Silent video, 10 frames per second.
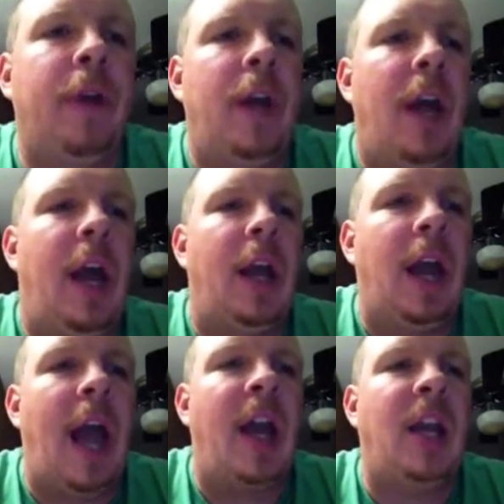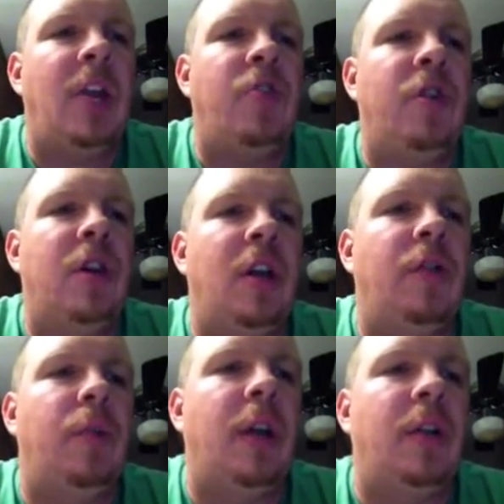and adhesion is
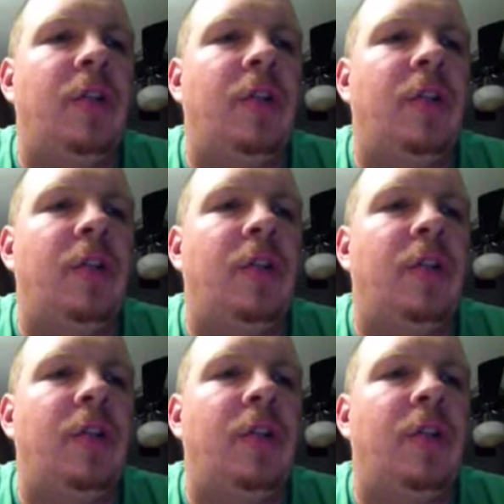when it